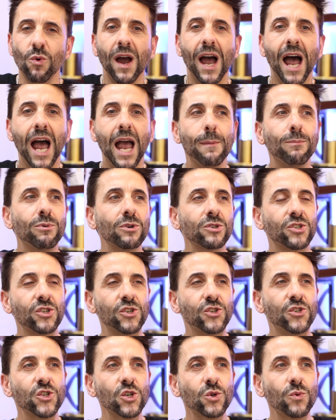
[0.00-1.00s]
are able to
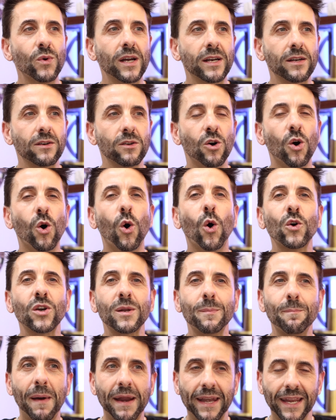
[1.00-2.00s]
do it
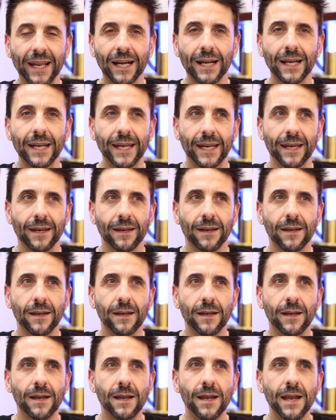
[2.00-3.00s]
automatically.
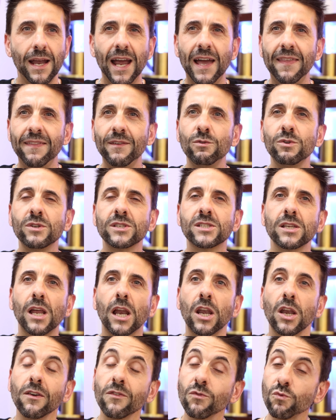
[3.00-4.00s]
And there is a
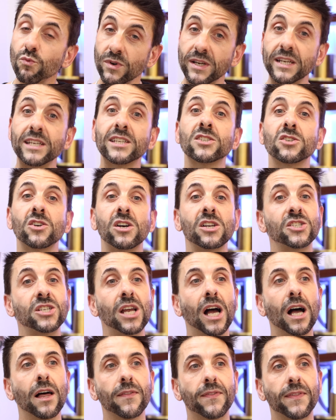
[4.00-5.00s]
lot of research
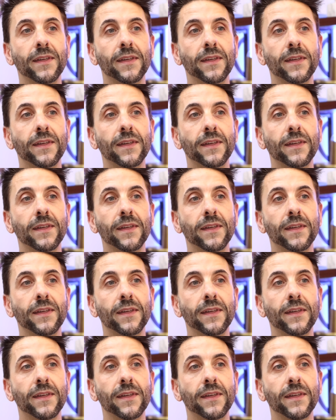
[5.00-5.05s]
out